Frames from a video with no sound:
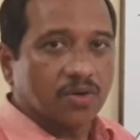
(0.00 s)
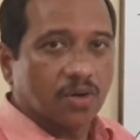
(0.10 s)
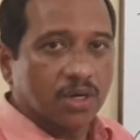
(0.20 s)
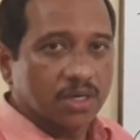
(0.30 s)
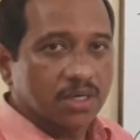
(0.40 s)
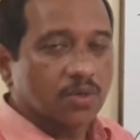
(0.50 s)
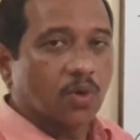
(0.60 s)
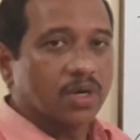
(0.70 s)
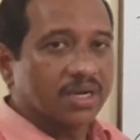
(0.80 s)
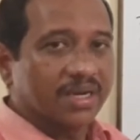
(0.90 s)
called the
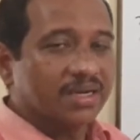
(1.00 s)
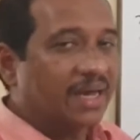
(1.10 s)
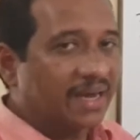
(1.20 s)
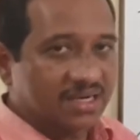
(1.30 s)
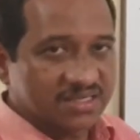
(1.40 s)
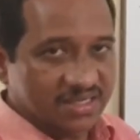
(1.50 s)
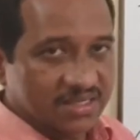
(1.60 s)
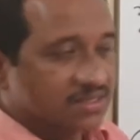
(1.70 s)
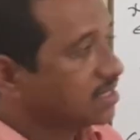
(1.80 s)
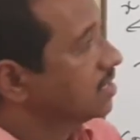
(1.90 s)
coordinate
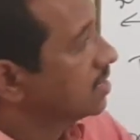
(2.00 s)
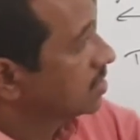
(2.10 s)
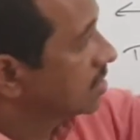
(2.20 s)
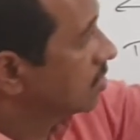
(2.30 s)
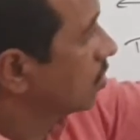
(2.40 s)
axes. The